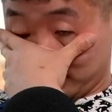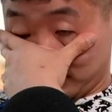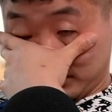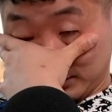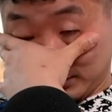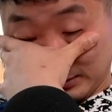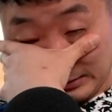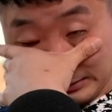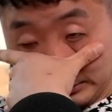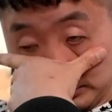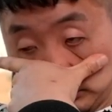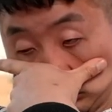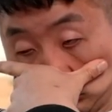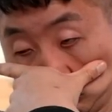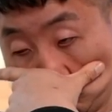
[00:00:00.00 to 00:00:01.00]

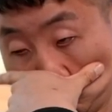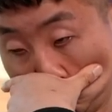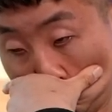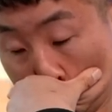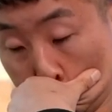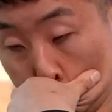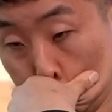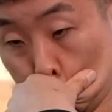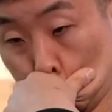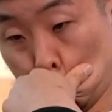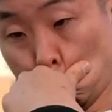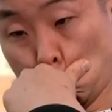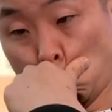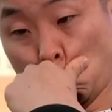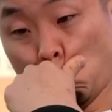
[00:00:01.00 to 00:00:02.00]

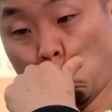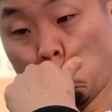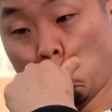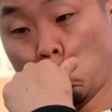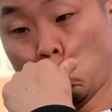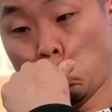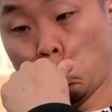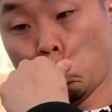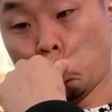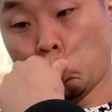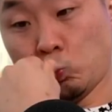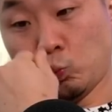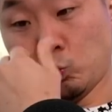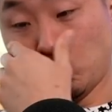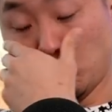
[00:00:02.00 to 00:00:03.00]

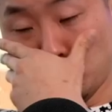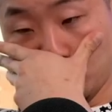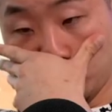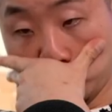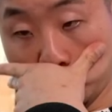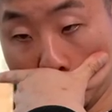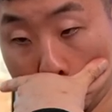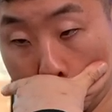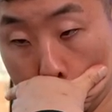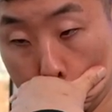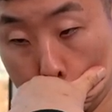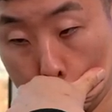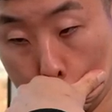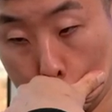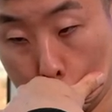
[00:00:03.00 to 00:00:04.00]

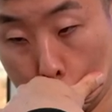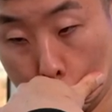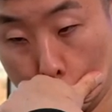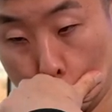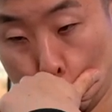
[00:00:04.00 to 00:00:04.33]
The person shown says nothing.